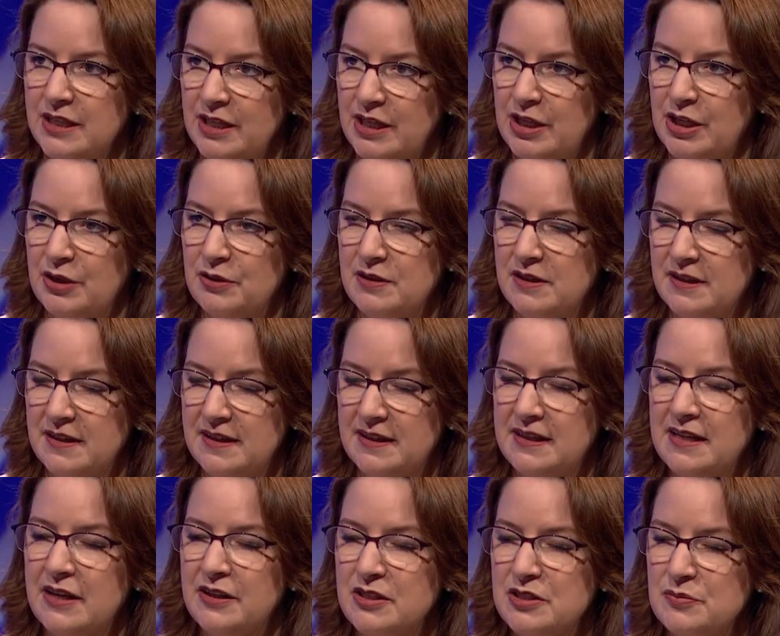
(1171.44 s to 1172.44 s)
the
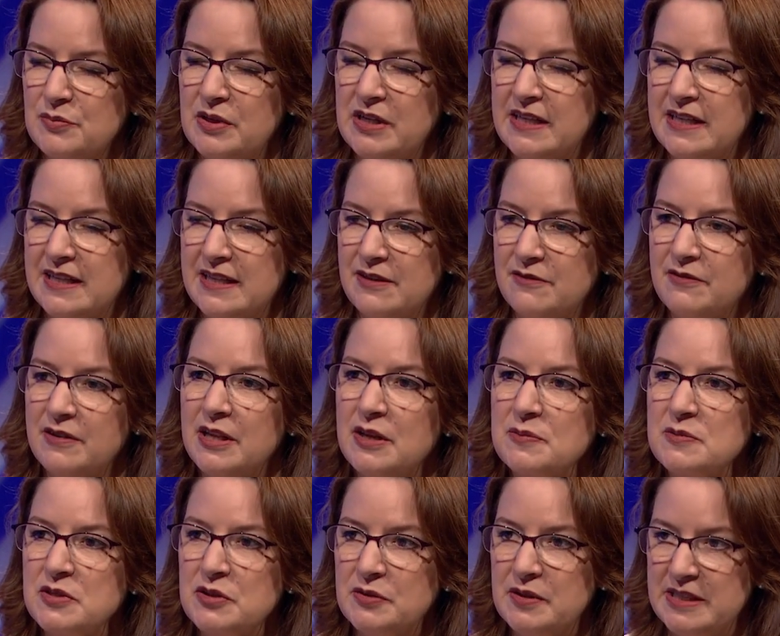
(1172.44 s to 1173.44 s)
county is putting in the
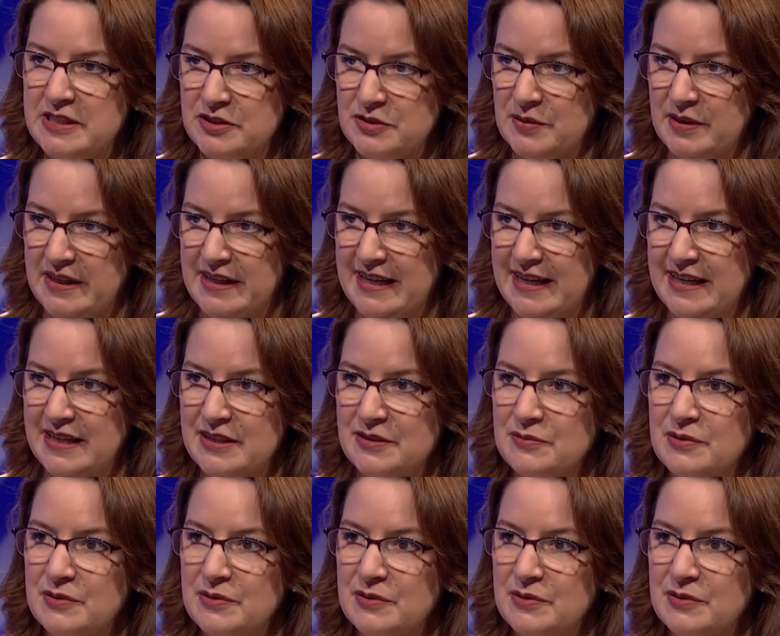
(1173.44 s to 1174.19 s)
Phillips Creek Trailhead.